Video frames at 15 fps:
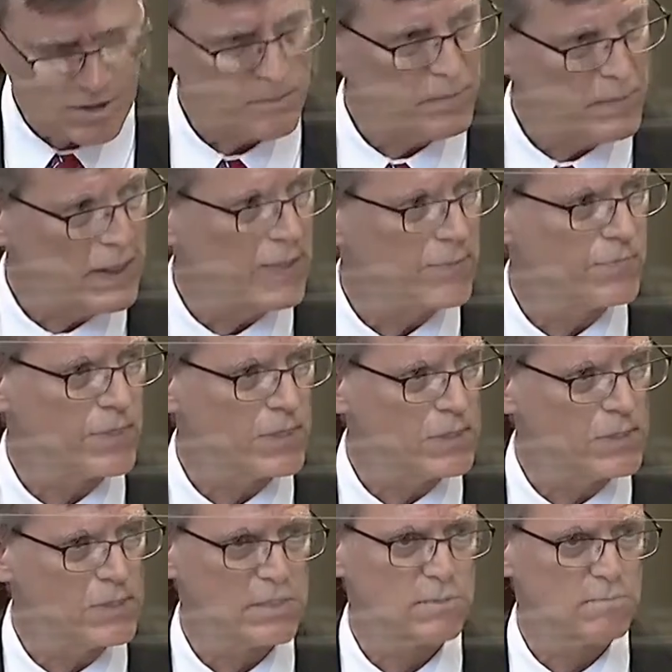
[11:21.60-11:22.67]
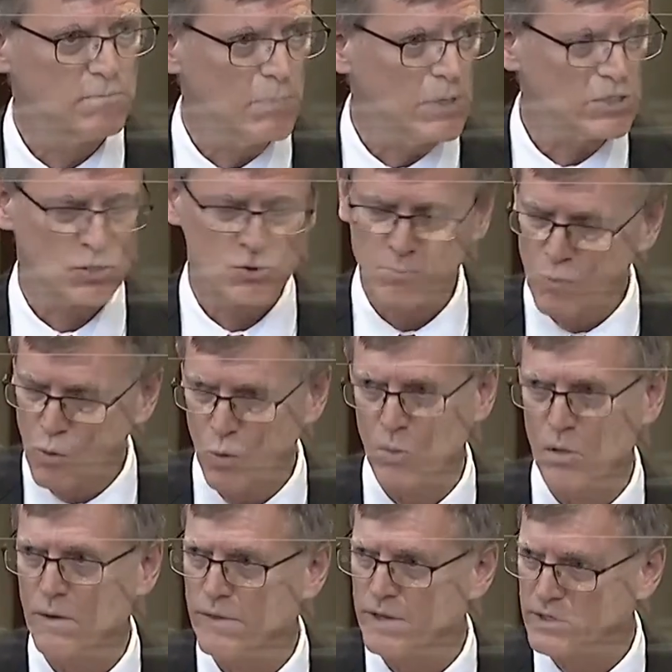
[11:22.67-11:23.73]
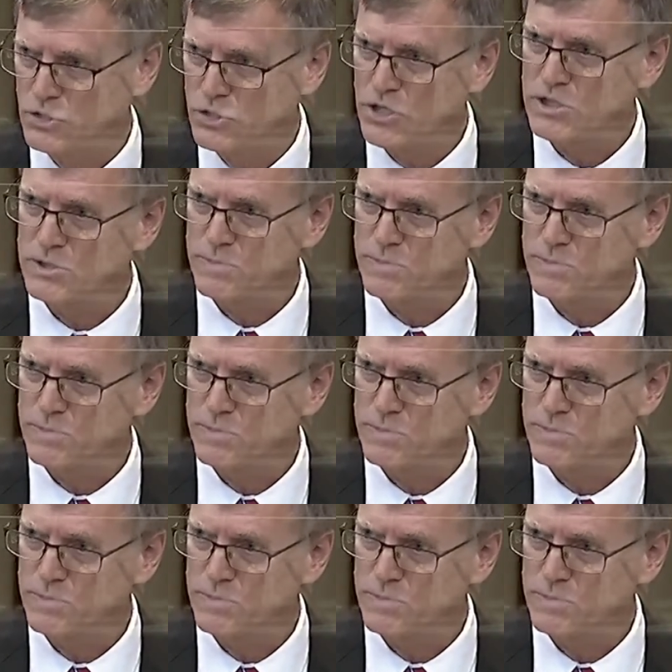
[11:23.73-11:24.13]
we submit that it is much more than